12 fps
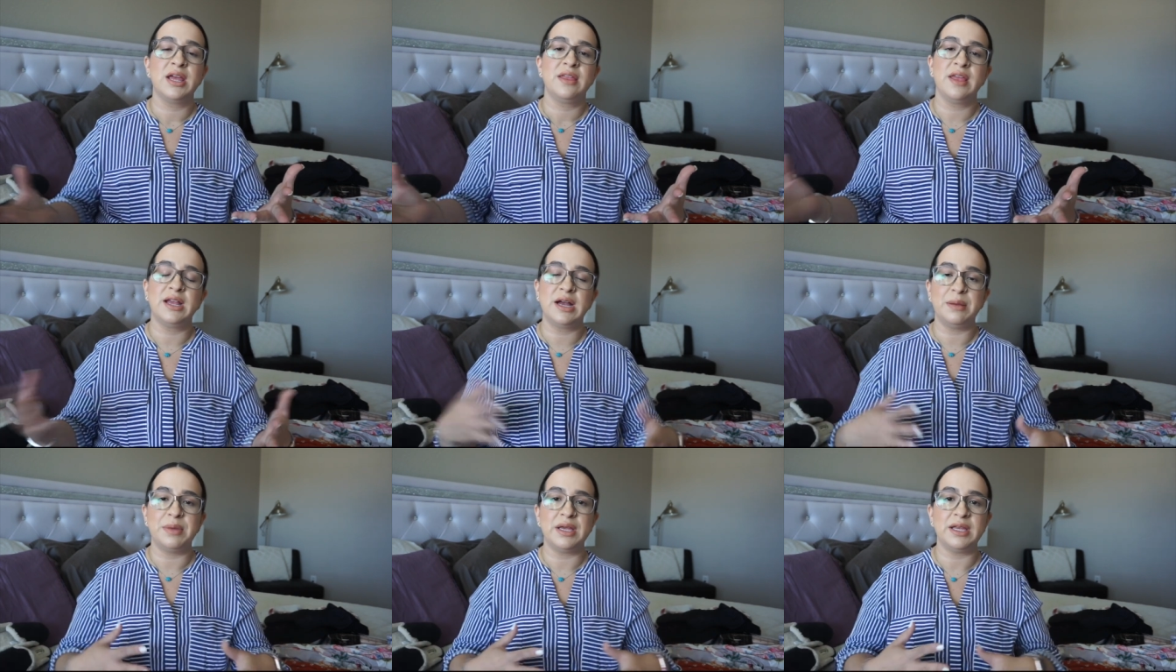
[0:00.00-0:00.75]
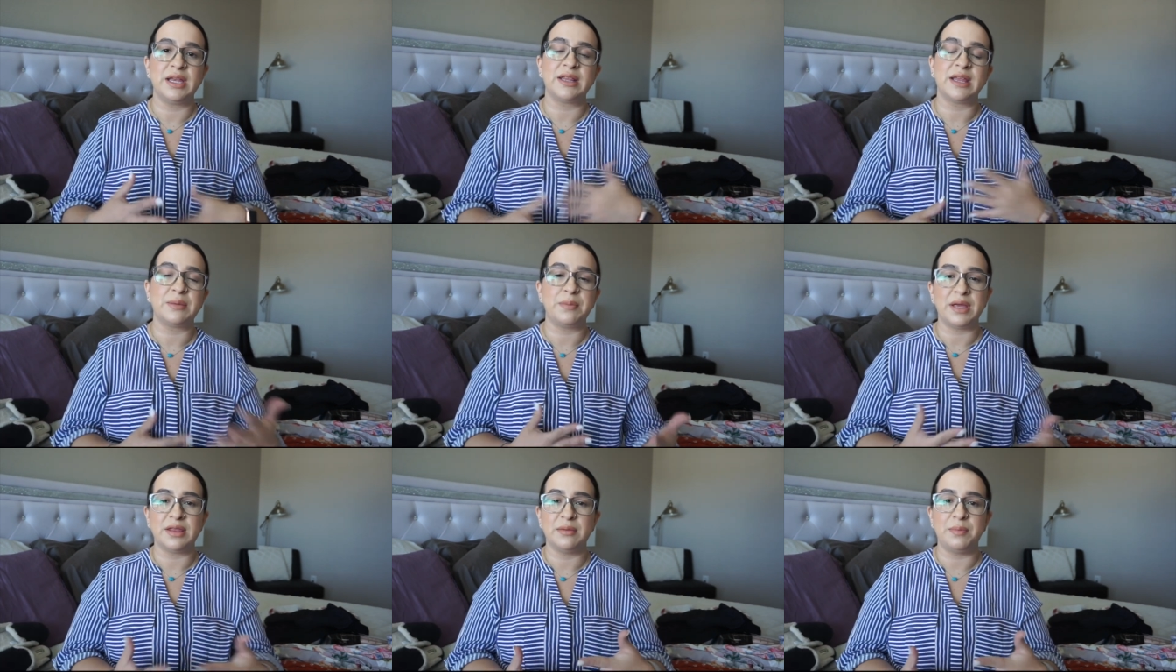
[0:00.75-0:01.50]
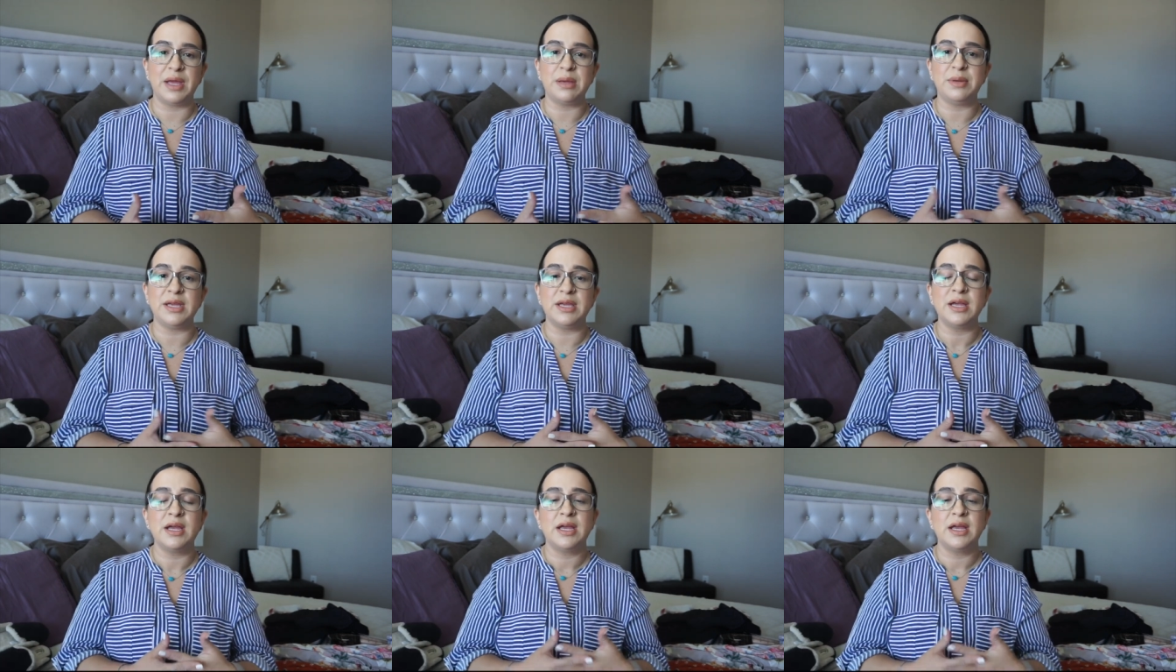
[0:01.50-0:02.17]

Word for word: they come in and like bathe the baby